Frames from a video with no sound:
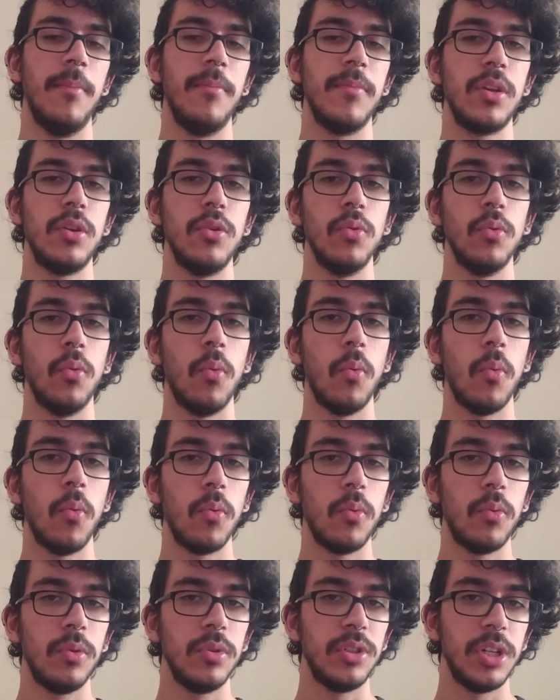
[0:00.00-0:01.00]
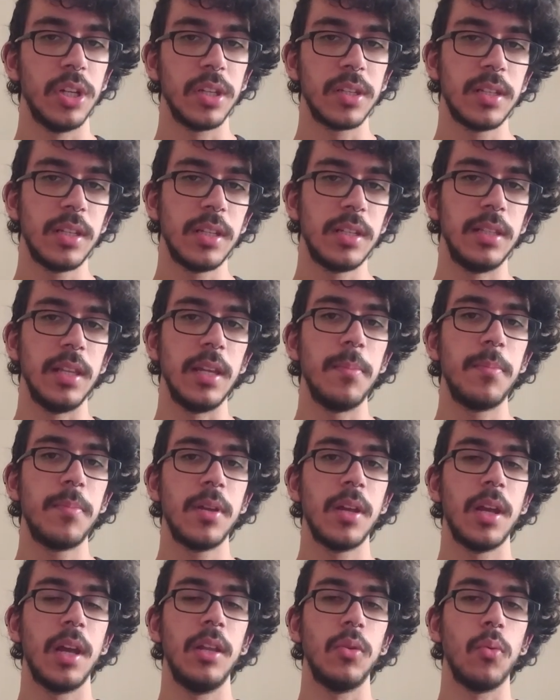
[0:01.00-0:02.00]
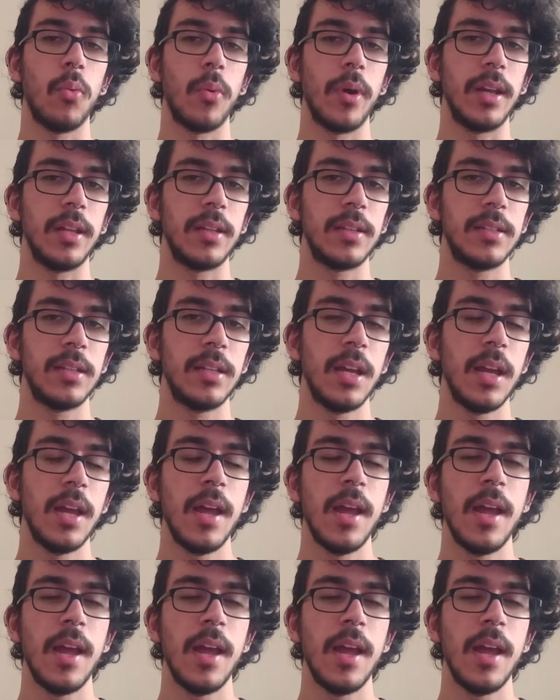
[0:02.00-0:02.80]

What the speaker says: you just sleep and wait.